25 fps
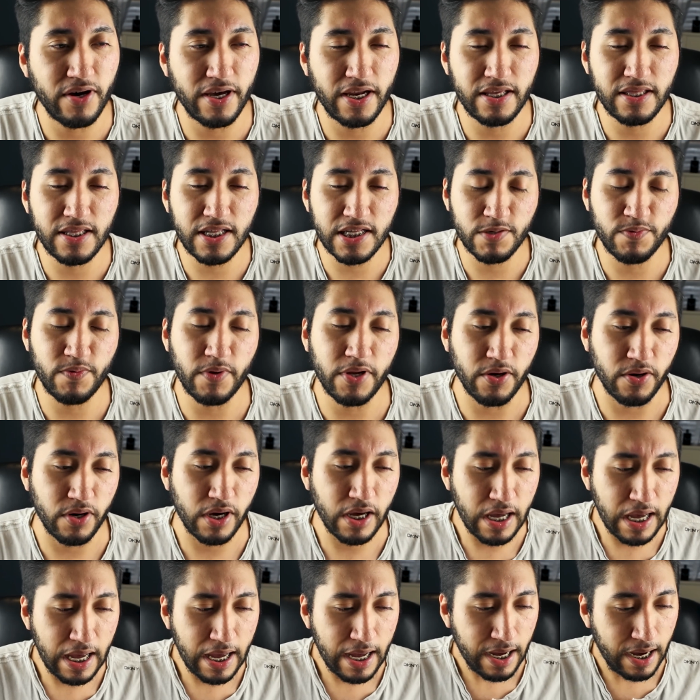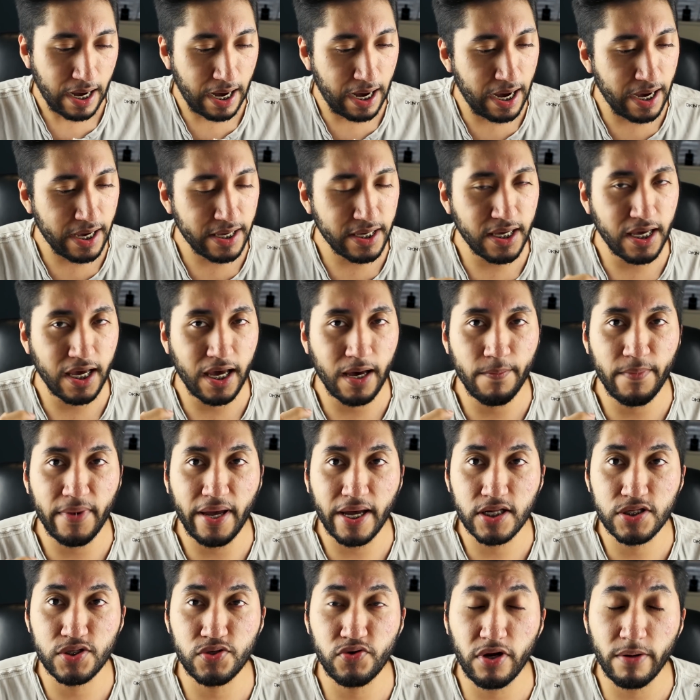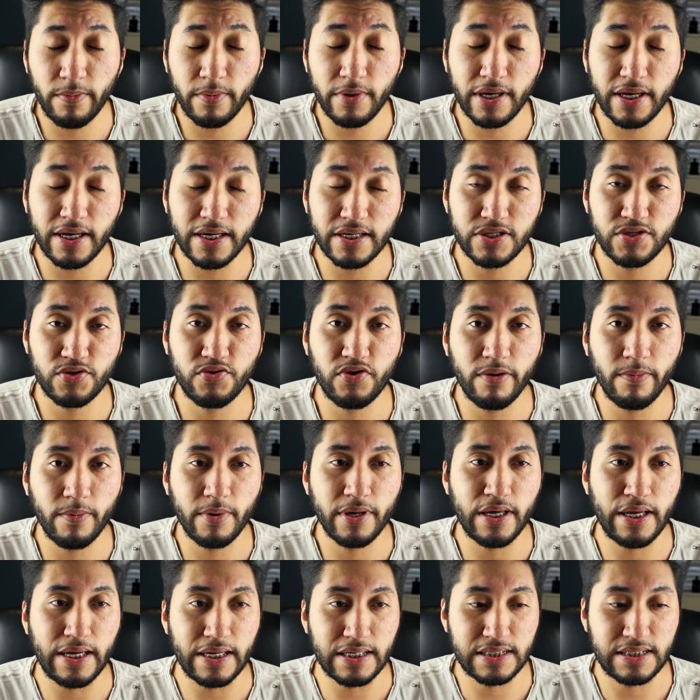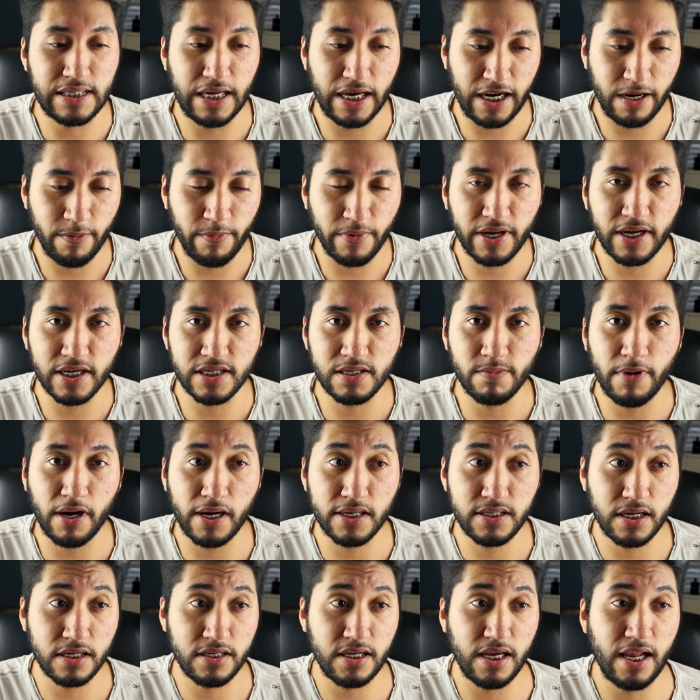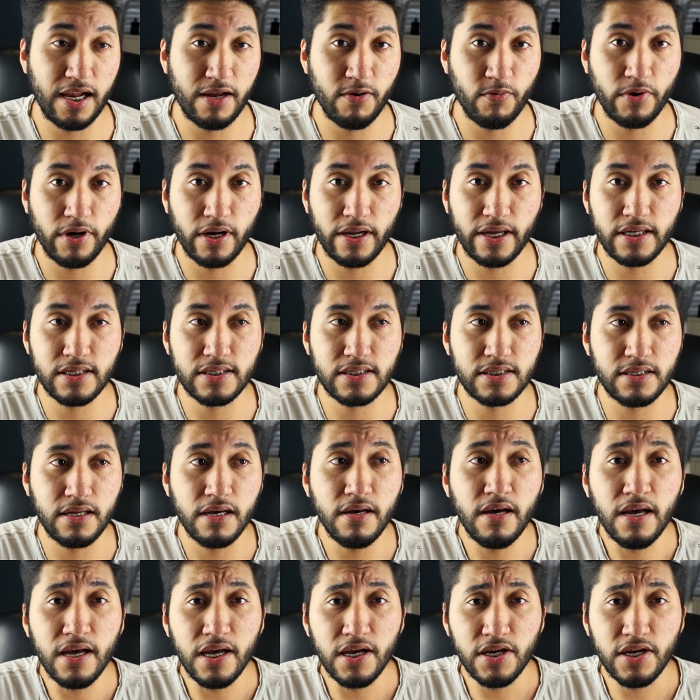And in this video, I am extremely excited because America's Got Talent released